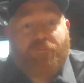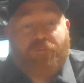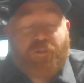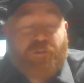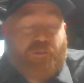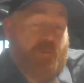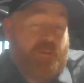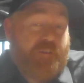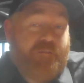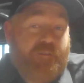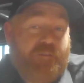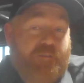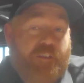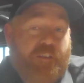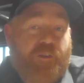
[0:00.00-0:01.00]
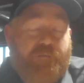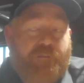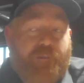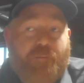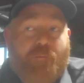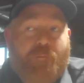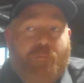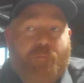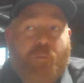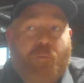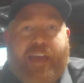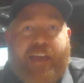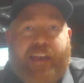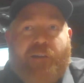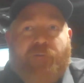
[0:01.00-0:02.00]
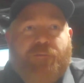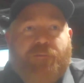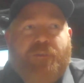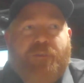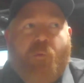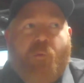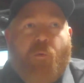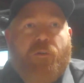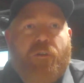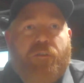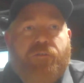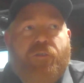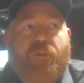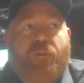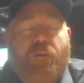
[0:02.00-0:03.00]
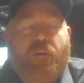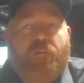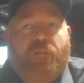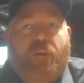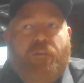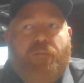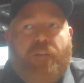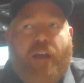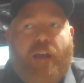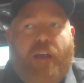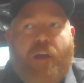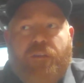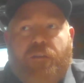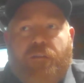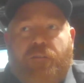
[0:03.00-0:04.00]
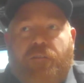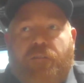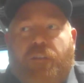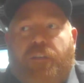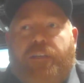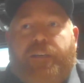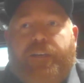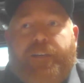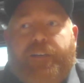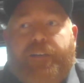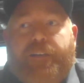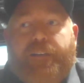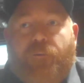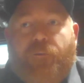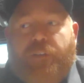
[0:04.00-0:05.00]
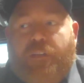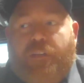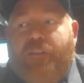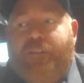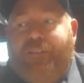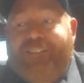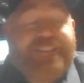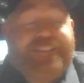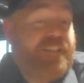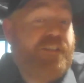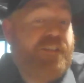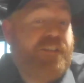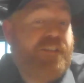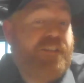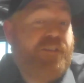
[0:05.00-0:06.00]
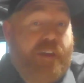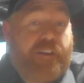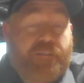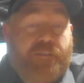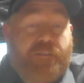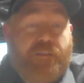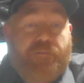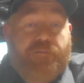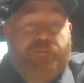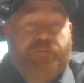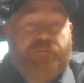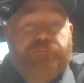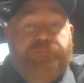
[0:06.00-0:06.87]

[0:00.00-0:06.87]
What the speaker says: Joe and Jenny really pointed that out to me more so of how we can continue that kind of stuff.